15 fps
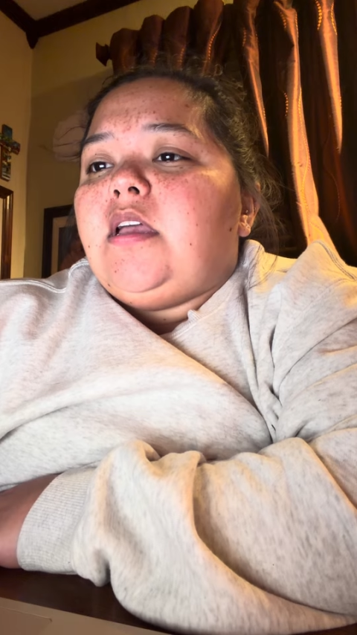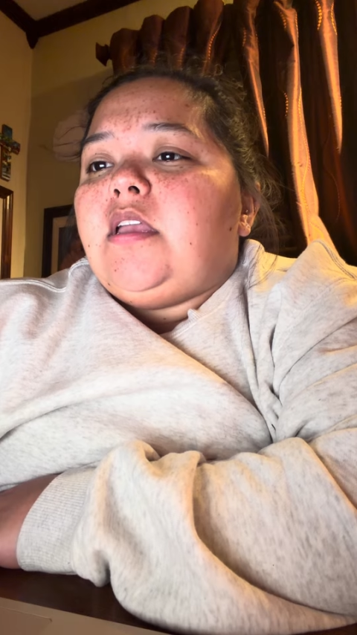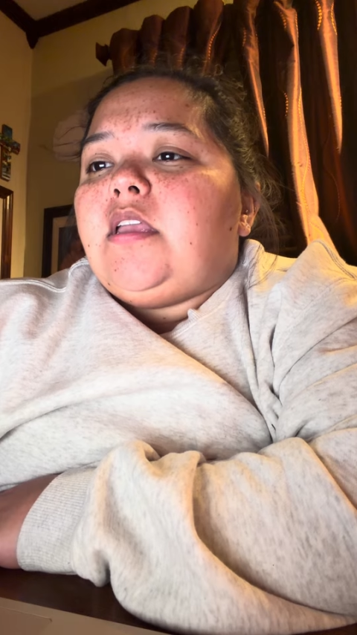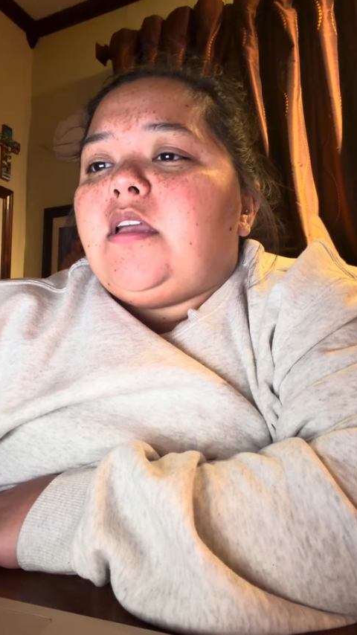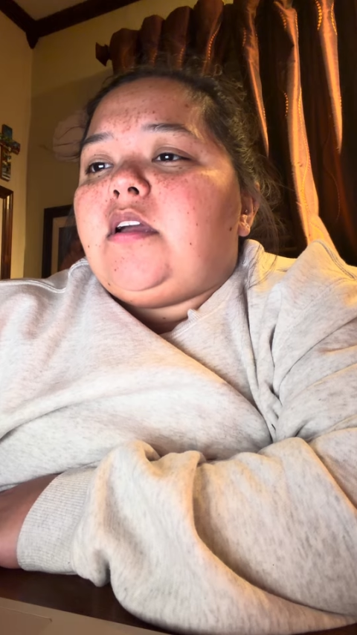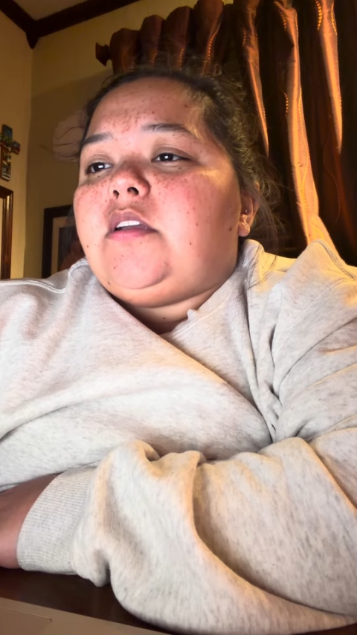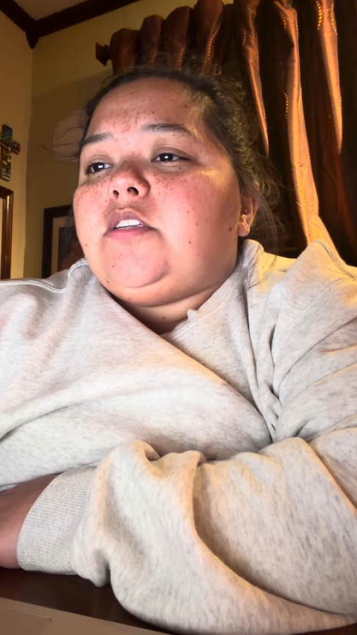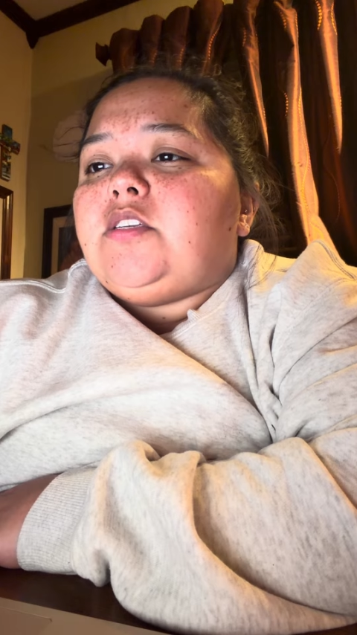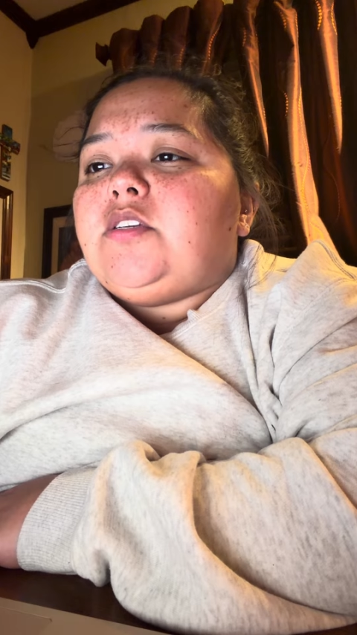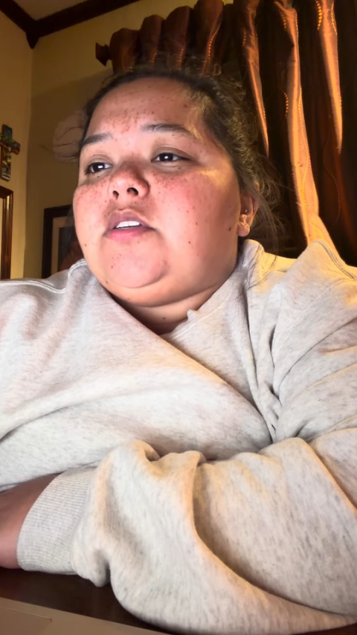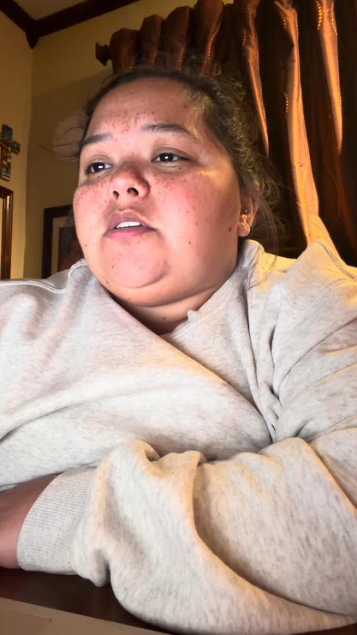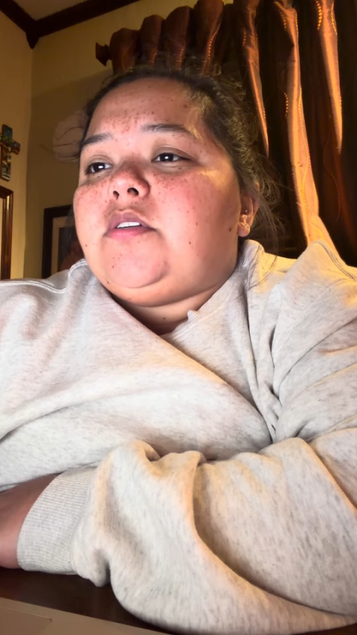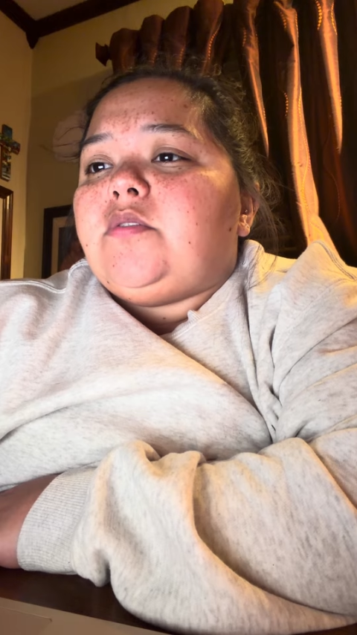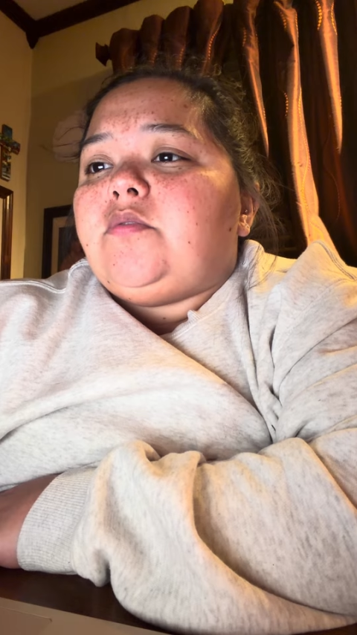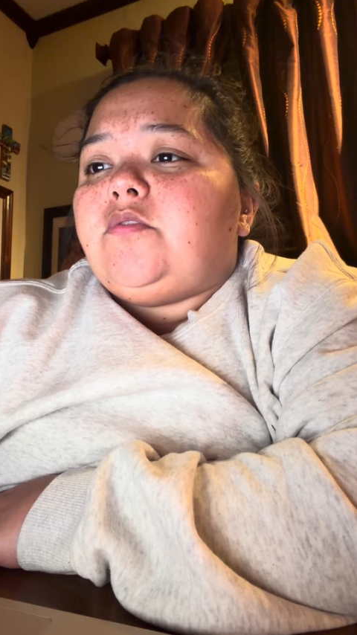Young
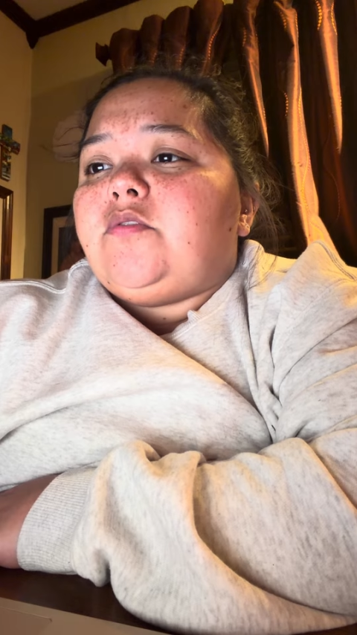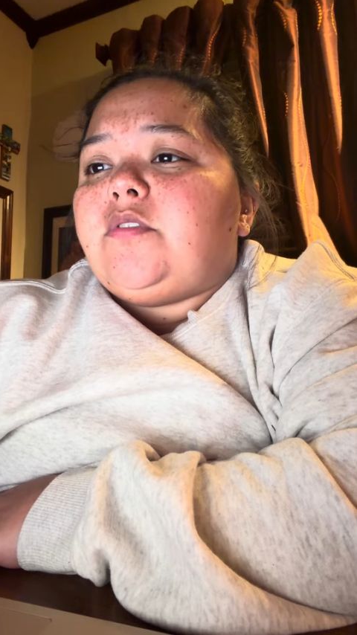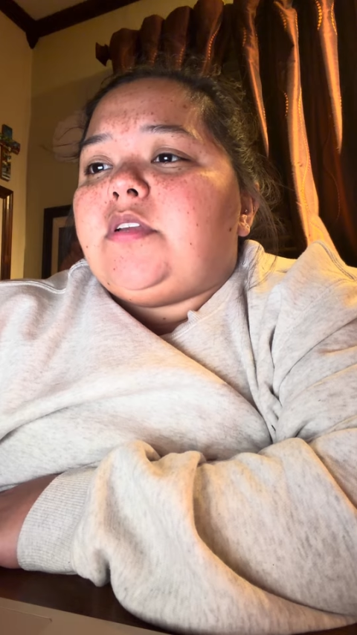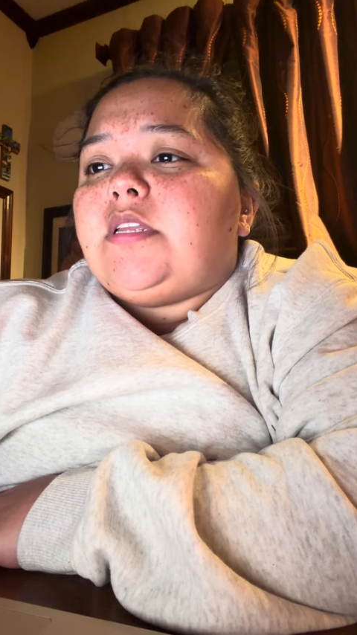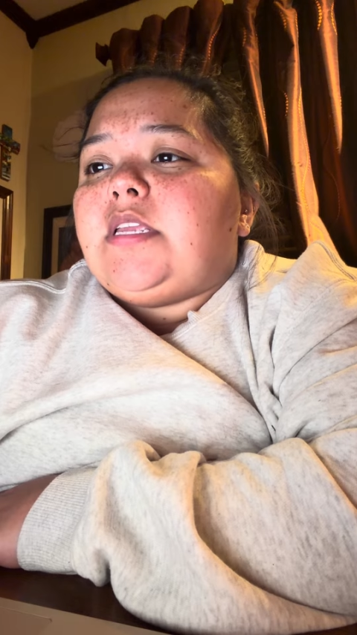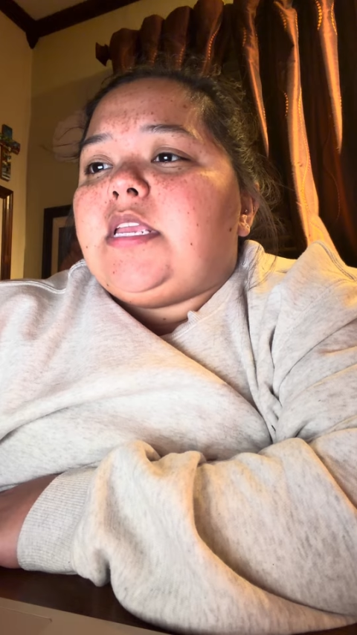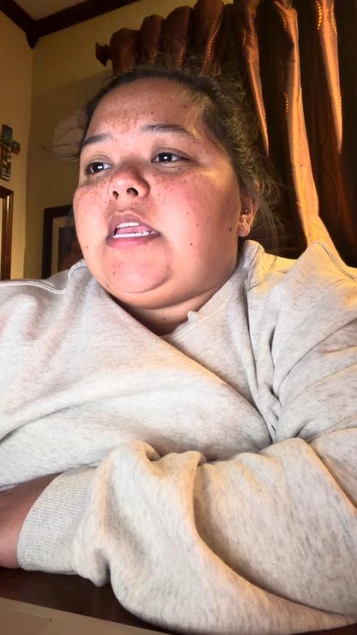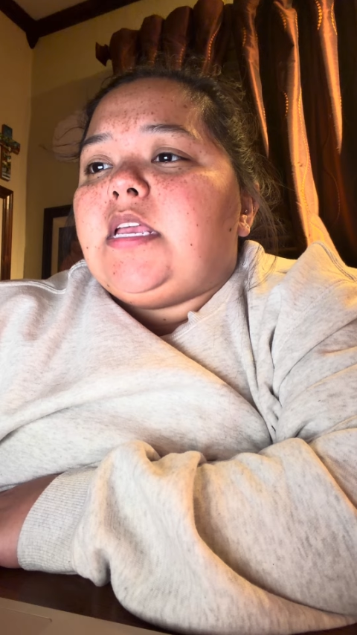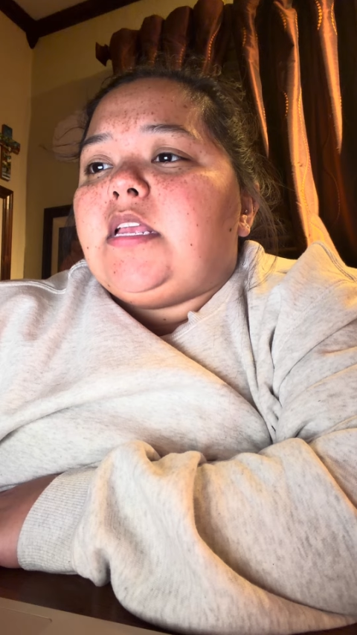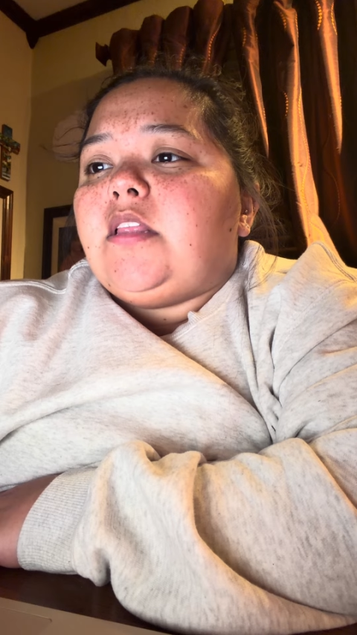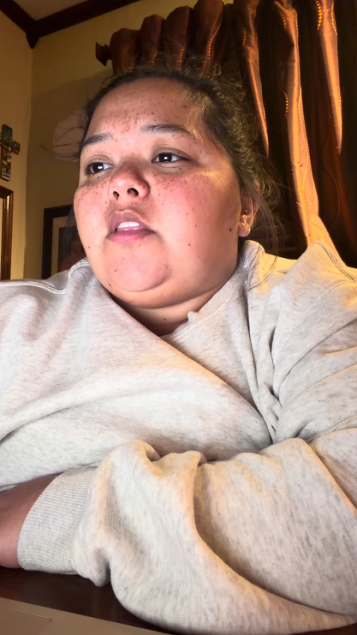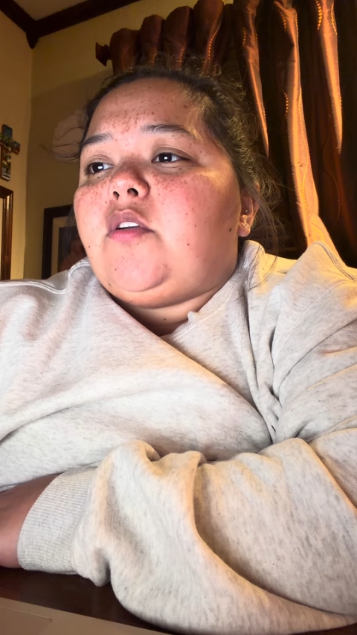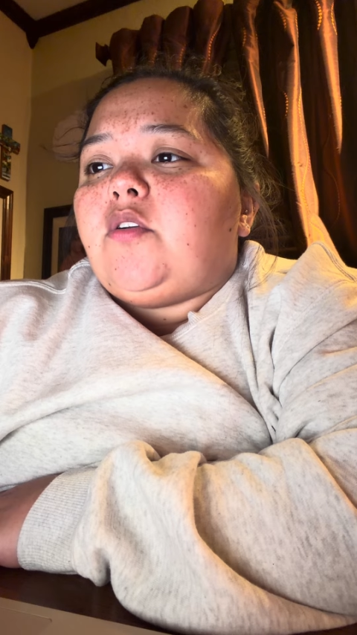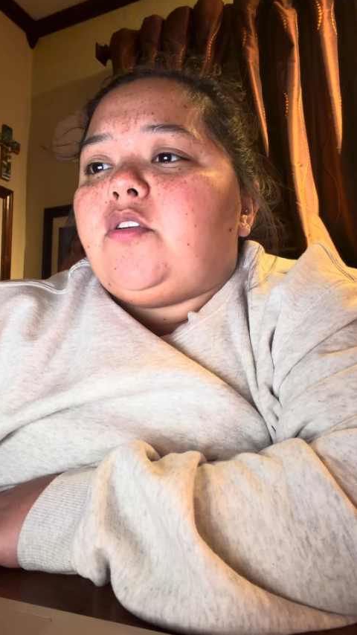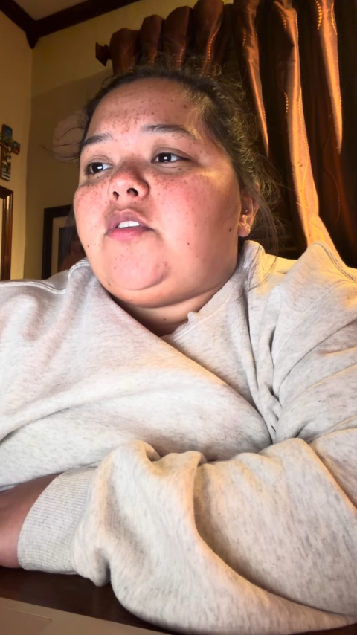children can
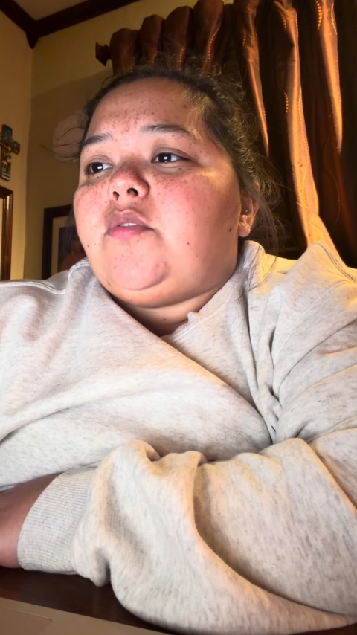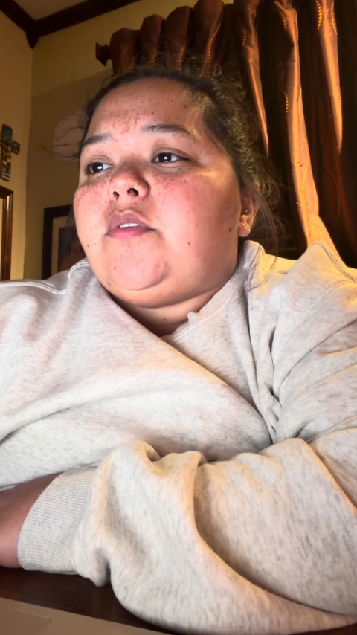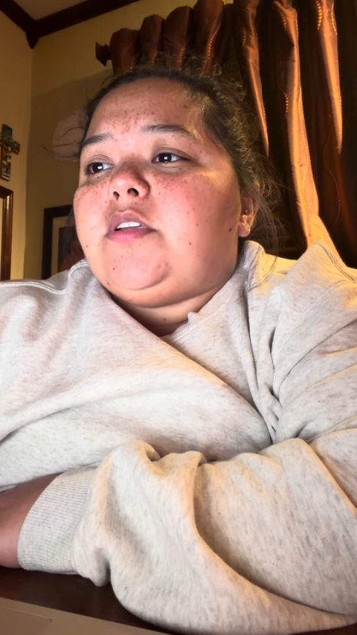learn to